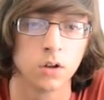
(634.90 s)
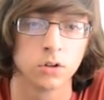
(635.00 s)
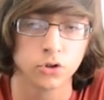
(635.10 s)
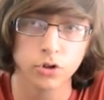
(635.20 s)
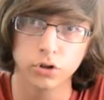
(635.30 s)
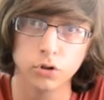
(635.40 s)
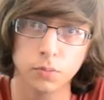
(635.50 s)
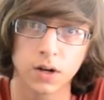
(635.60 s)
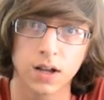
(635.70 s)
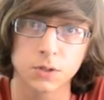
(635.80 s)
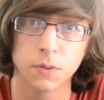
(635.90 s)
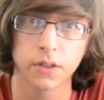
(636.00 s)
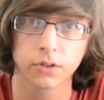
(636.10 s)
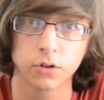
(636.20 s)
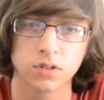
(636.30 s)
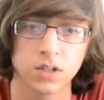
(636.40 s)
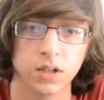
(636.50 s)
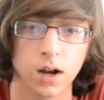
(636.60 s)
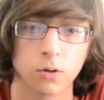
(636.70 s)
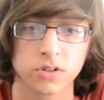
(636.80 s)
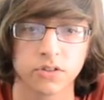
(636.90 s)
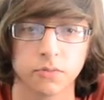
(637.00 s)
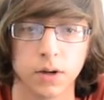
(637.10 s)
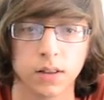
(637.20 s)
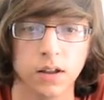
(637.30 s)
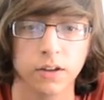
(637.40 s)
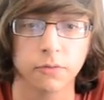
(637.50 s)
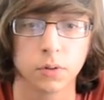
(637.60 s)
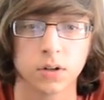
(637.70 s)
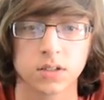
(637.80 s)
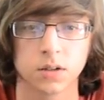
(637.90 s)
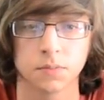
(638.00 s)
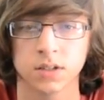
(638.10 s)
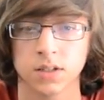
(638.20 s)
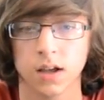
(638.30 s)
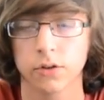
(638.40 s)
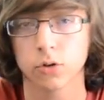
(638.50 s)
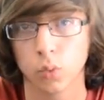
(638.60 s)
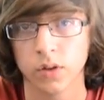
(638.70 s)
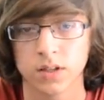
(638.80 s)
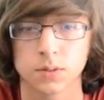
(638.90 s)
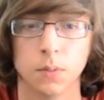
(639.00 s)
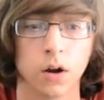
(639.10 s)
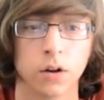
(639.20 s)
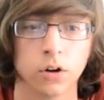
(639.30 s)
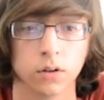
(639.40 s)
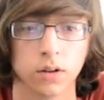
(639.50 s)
True, but I spent thirteen hours of my life putting something together to win this monitor,